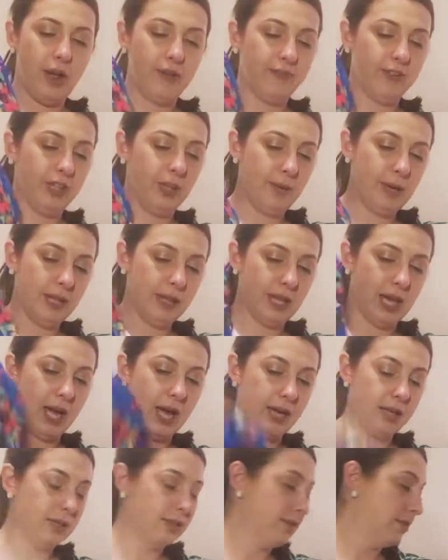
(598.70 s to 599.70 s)
I feel about
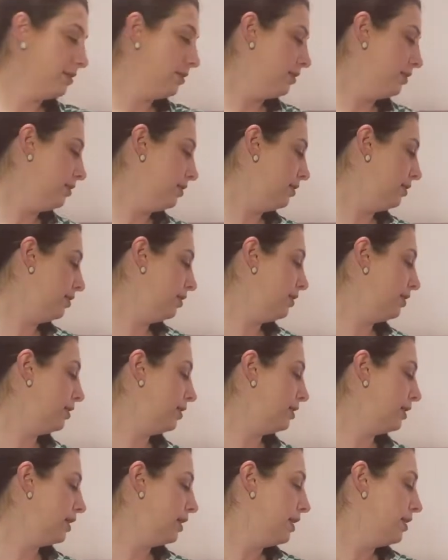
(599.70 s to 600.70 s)
that.
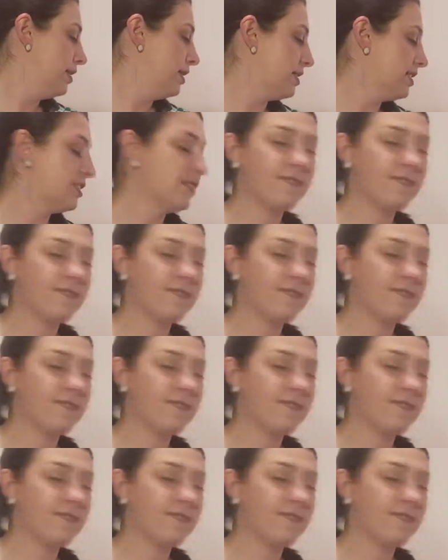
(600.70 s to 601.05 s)
This